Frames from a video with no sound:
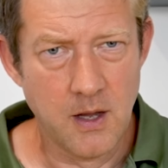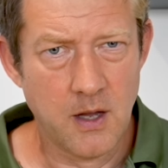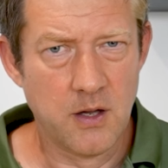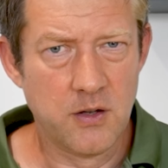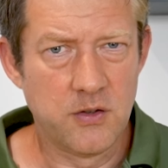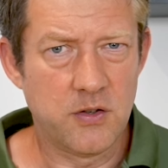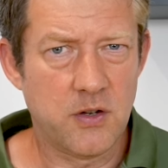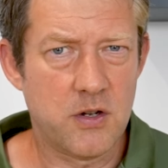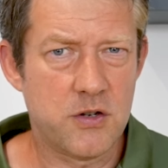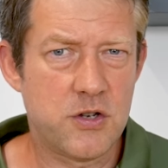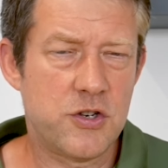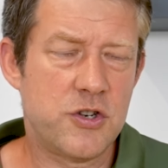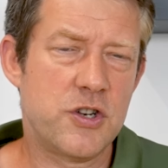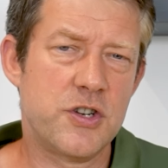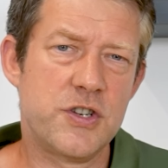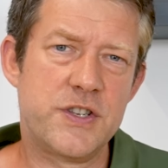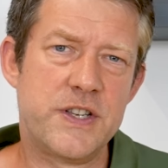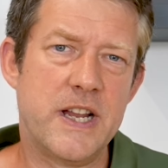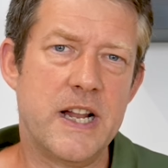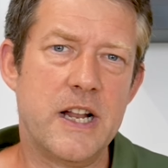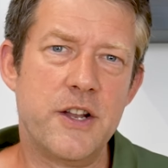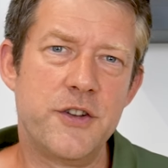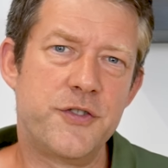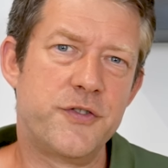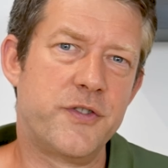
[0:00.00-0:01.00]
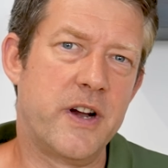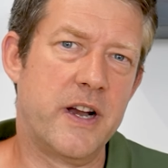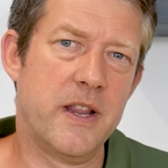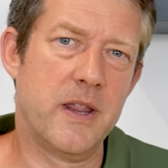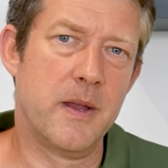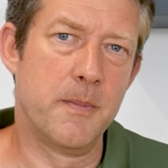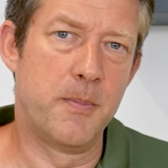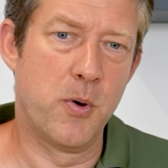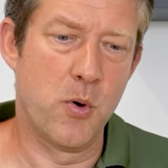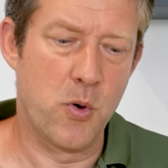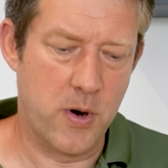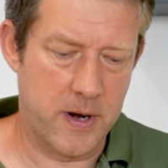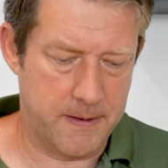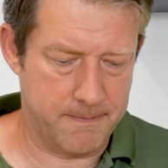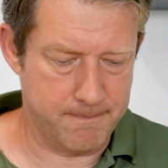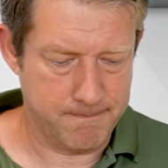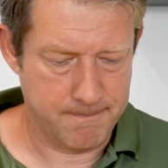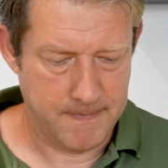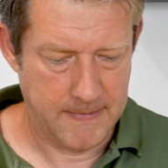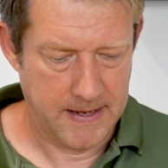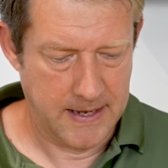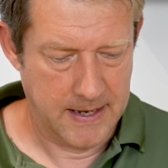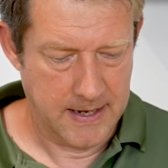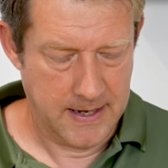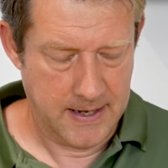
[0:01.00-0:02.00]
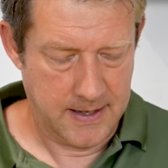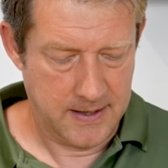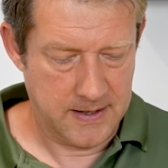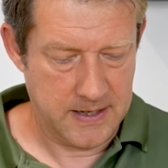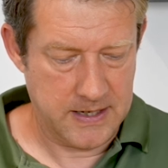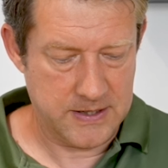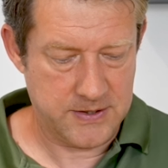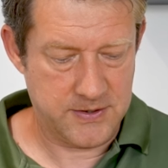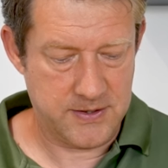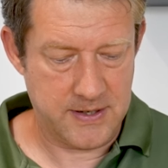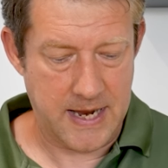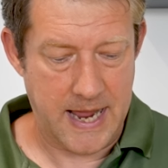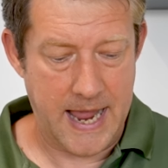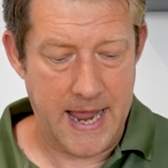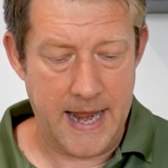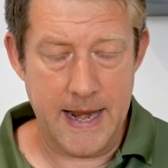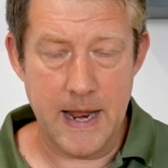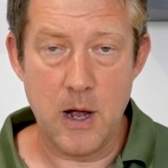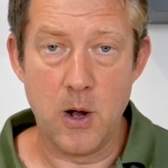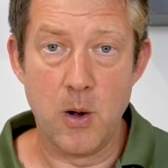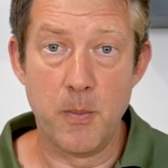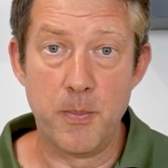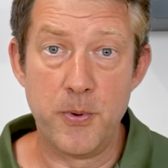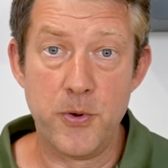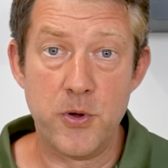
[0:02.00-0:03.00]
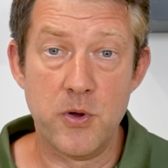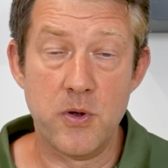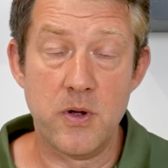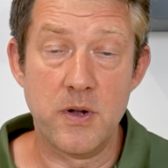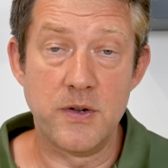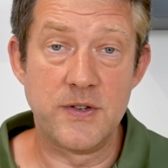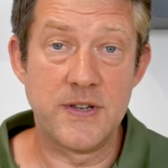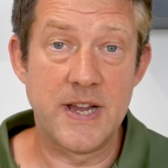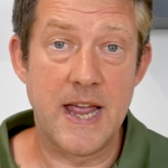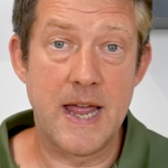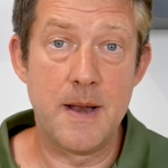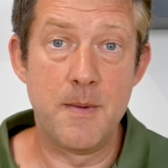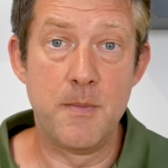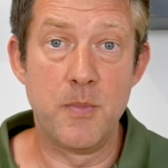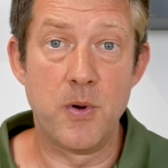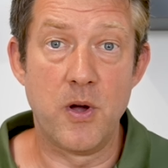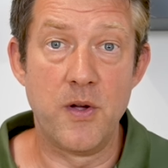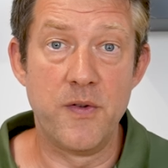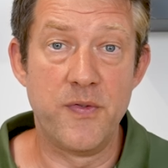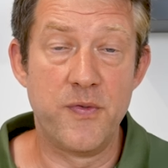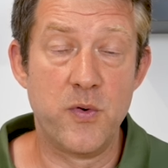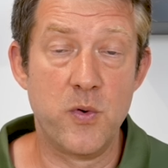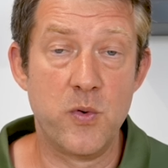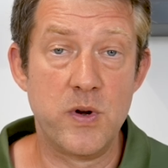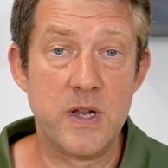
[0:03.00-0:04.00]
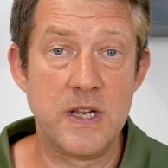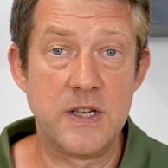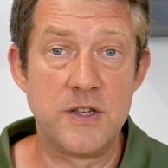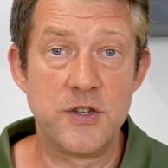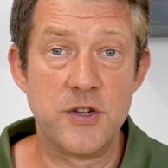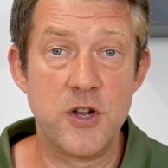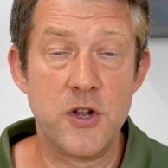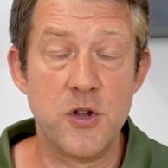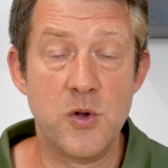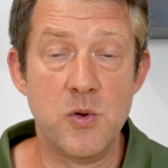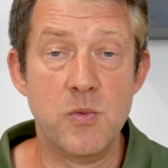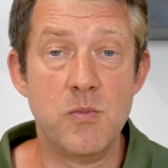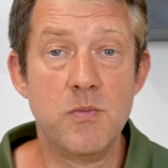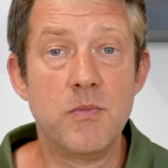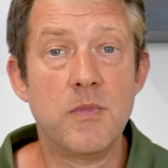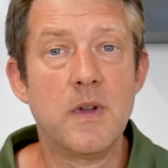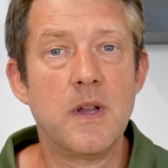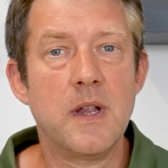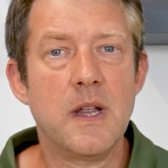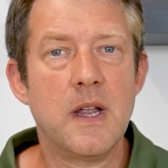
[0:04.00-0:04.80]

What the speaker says: So to just illustrate the point, this NL Pure 10 by 42,